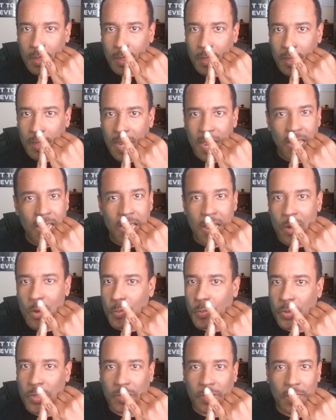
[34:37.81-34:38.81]
they ain't had no
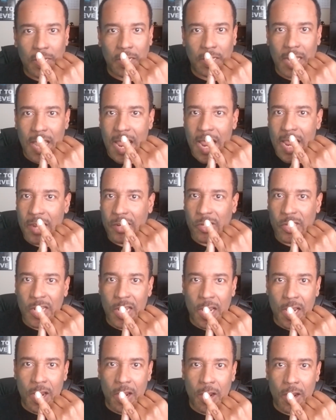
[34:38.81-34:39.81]
pussy in the last
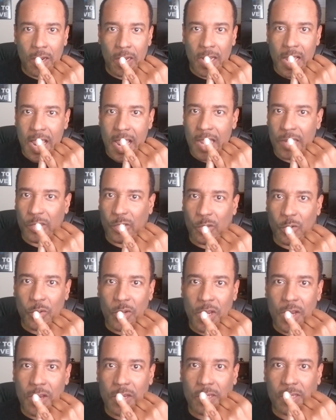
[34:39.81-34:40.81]
year, the last two
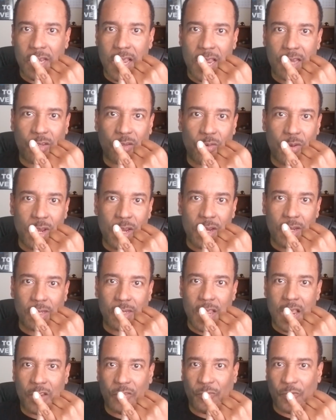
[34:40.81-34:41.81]
years, last three years,
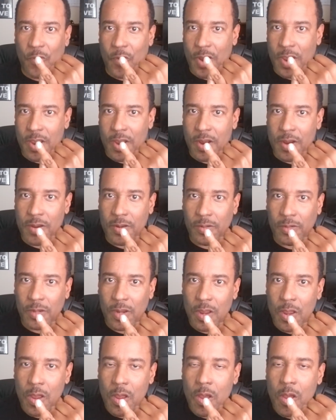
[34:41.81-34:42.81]
last four years,
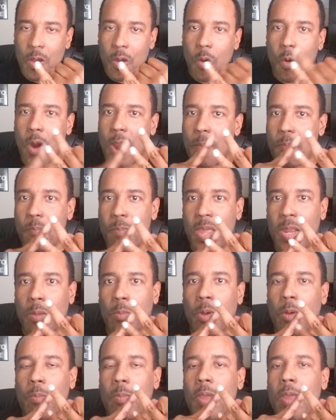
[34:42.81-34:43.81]
or at
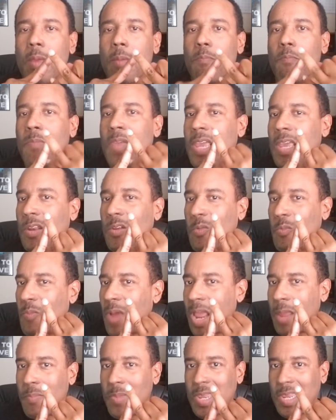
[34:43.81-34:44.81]
minimum, men who
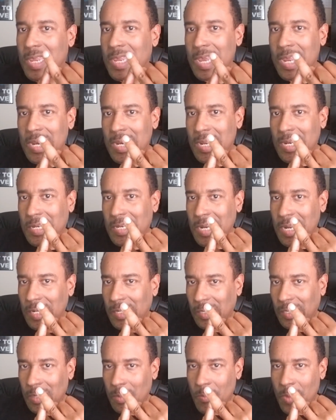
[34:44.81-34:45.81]
might be getting a
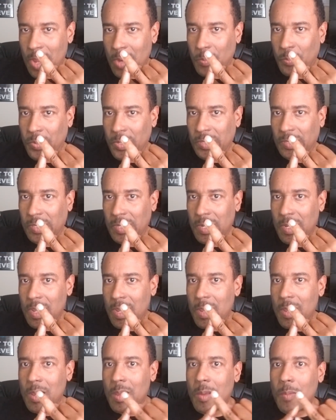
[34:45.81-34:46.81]
decent amount of pussy,
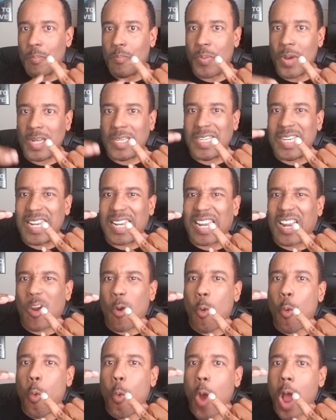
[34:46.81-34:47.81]
but the
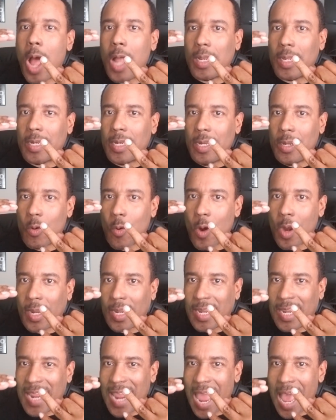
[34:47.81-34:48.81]
quality or
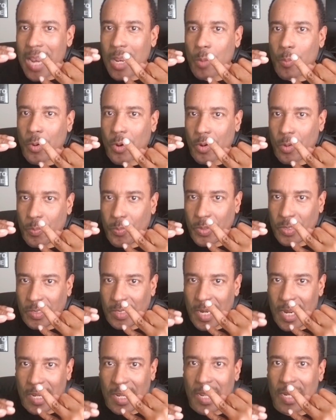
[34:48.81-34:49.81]
caliber of the pussy
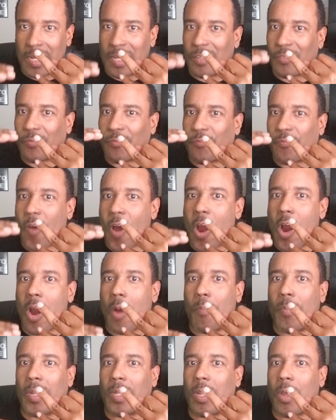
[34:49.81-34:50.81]
they're getting is
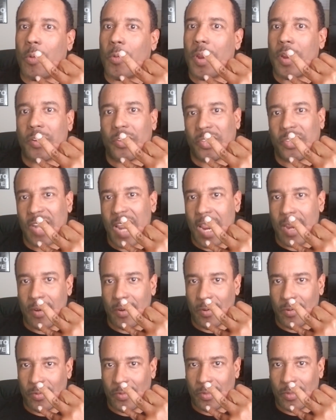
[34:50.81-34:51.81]
far below their
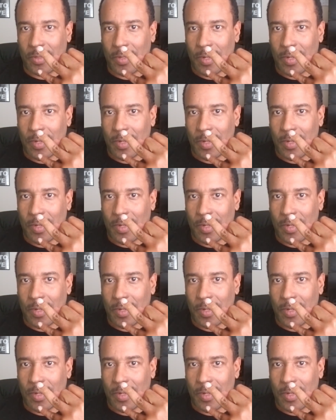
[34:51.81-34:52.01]
standards.